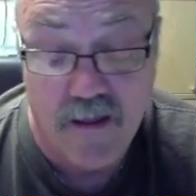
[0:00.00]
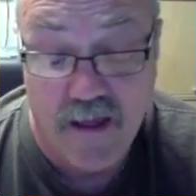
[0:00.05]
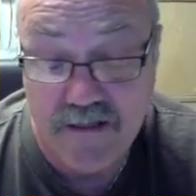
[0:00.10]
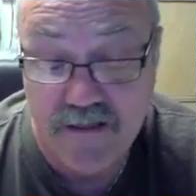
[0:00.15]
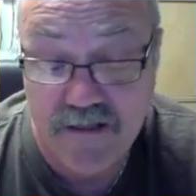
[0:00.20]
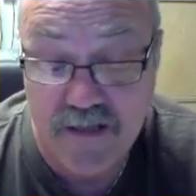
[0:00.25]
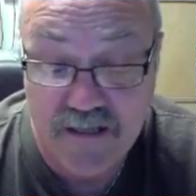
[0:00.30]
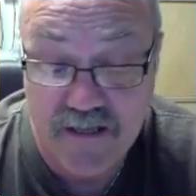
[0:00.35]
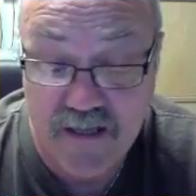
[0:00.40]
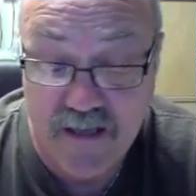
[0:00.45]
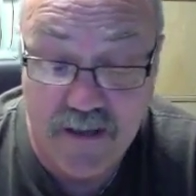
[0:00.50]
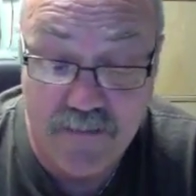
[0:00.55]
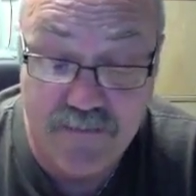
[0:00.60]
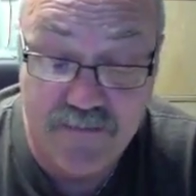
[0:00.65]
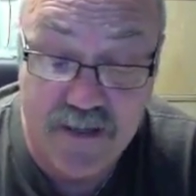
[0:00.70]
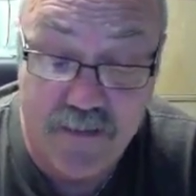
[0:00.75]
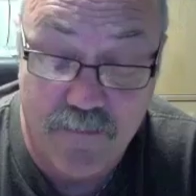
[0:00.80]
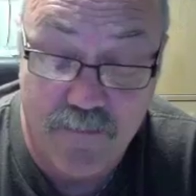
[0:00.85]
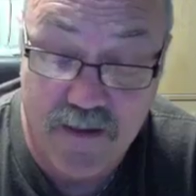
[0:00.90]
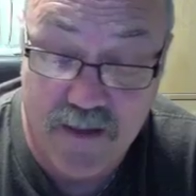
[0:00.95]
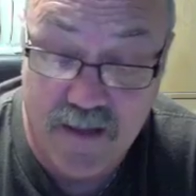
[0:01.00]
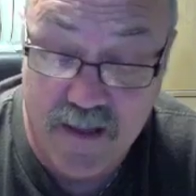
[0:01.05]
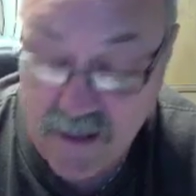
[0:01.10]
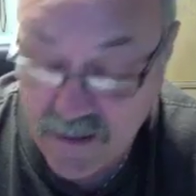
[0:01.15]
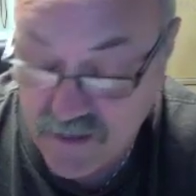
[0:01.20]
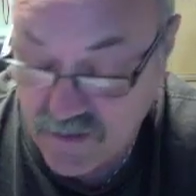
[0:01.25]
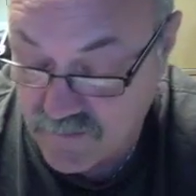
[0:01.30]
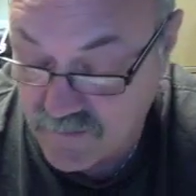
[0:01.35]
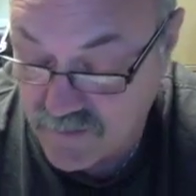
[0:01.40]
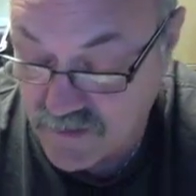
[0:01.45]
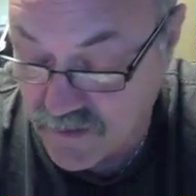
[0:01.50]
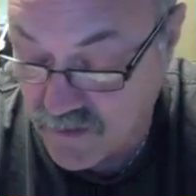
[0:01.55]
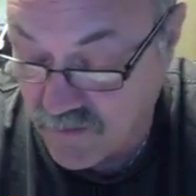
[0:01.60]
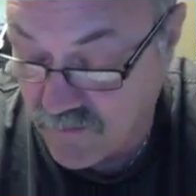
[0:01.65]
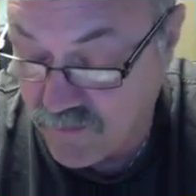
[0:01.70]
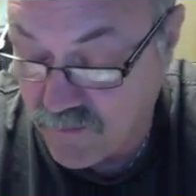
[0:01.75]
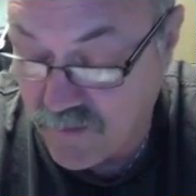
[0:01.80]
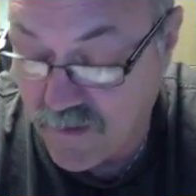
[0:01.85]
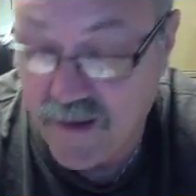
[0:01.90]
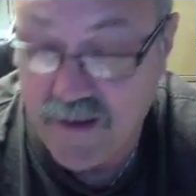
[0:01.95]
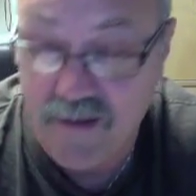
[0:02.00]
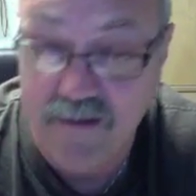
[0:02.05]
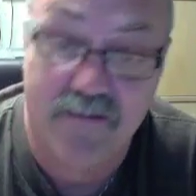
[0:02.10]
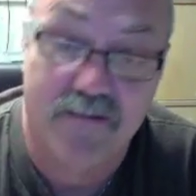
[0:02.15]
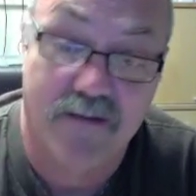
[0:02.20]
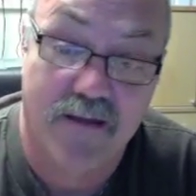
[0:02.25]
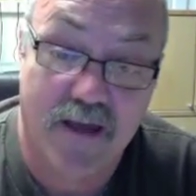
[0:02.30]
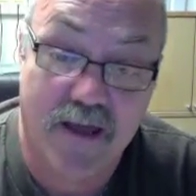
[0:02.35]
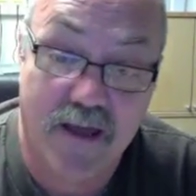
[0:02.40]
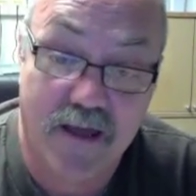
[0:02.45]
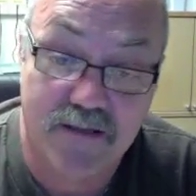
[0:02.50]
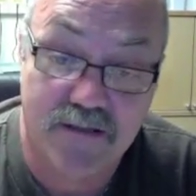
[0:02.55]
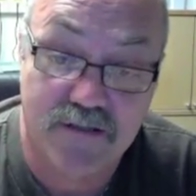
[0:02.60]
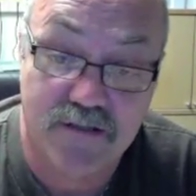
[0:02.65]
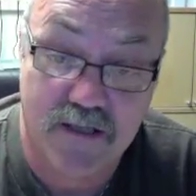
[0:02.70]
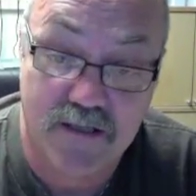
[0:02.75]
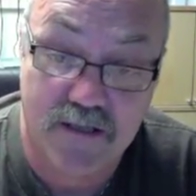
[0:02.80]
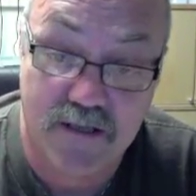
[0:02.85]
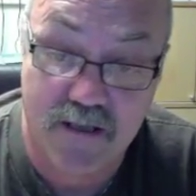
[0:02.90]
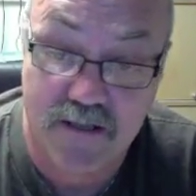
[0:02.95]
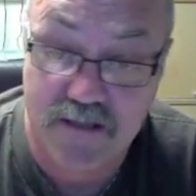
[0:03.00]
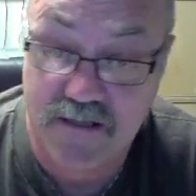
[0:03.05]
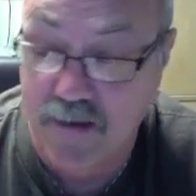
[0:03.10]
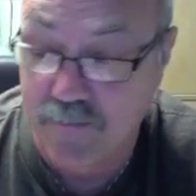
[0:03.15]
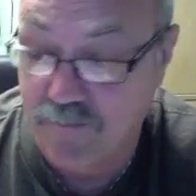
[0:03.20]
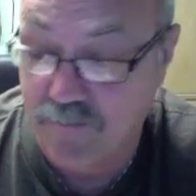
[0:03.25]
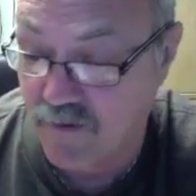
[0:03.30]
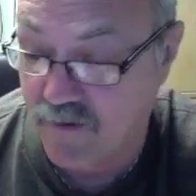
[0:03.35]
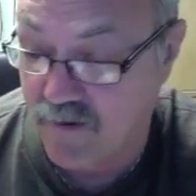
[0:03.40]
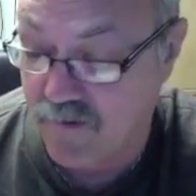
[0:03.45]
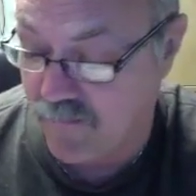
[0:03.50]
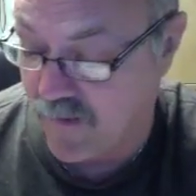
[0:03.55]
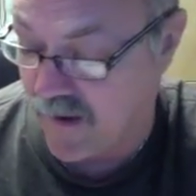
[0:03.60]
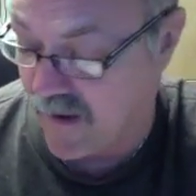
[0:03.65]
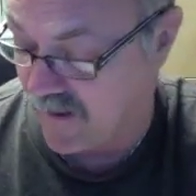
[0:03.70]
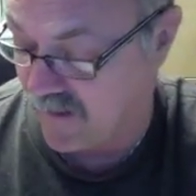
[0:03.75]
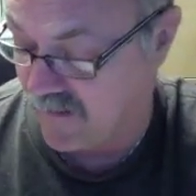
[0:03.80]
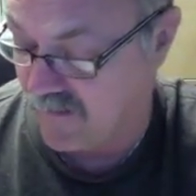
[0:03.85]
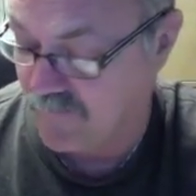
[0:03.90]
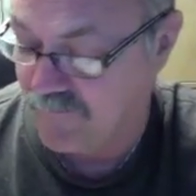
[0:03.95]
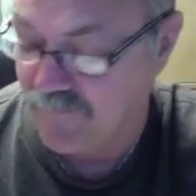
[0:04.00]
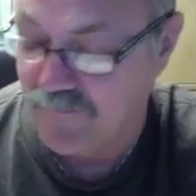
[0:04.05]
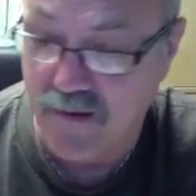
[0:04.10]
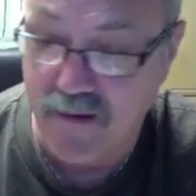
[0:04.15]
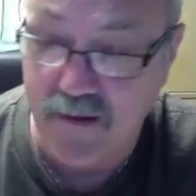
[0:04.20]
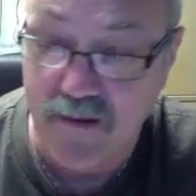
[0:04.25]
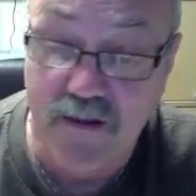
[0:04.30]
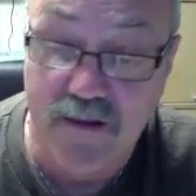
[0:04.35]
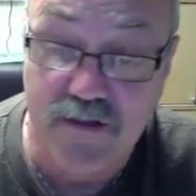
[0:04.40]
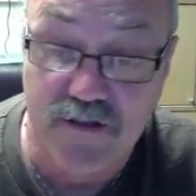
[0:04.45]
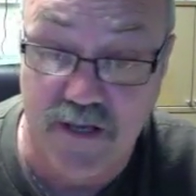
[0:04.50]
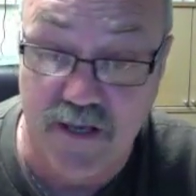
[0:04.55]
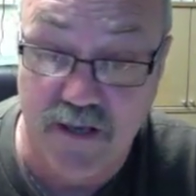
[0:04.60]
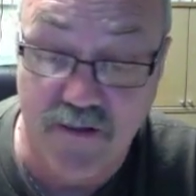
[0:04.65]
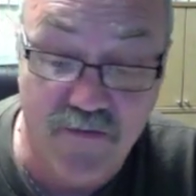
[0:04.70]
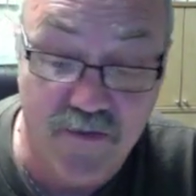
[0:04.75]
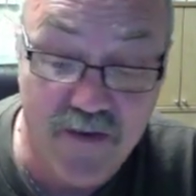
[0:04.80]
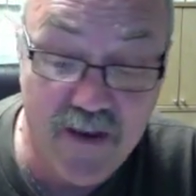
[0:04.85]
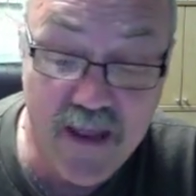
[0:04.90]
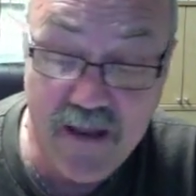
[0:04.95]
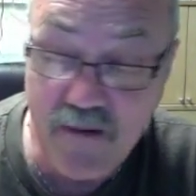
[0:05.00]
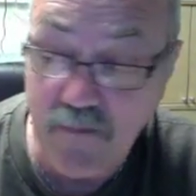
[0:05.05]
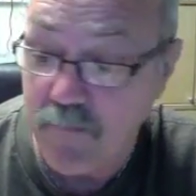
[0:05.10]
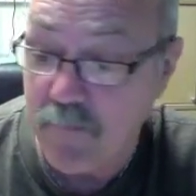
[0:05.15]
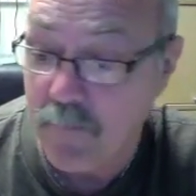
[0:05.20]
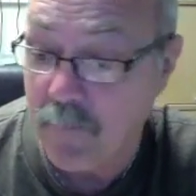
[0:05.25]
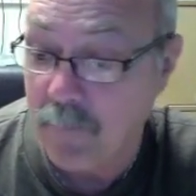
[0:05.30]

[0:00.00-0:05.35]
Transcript: setting up some of the extra software and setting it up on a Mac. Cheers for now.